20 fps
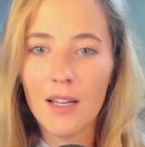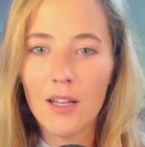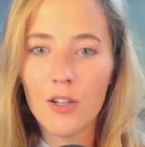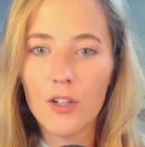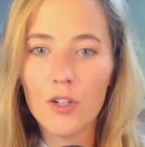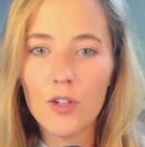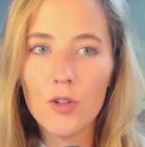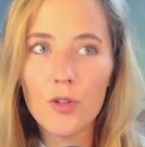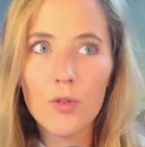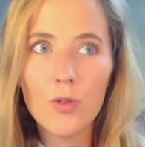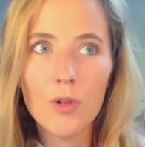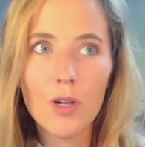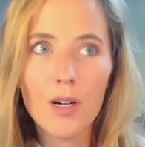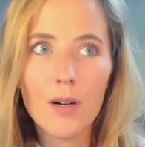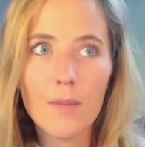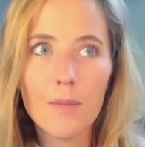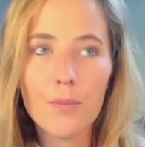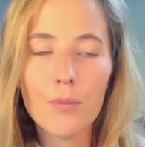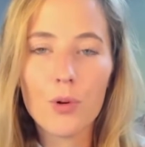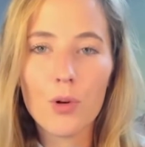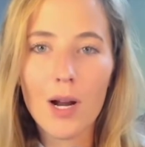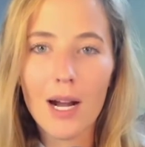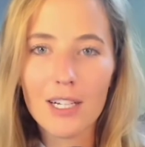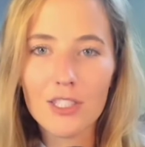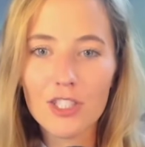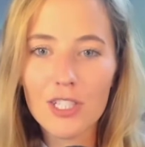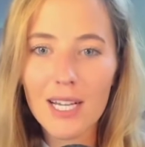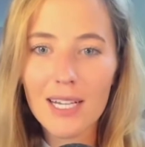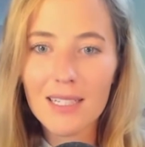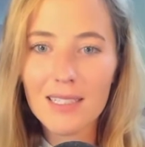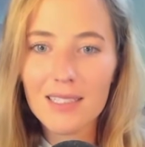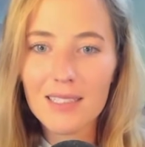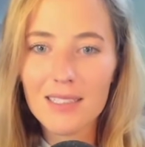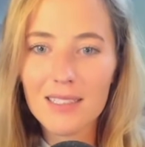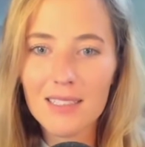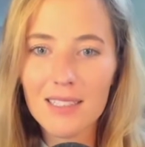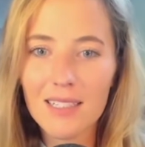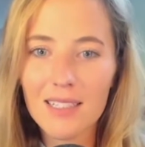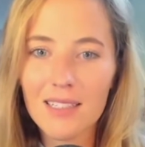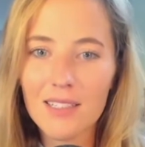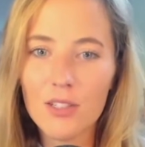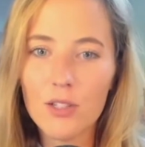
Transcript: New projects,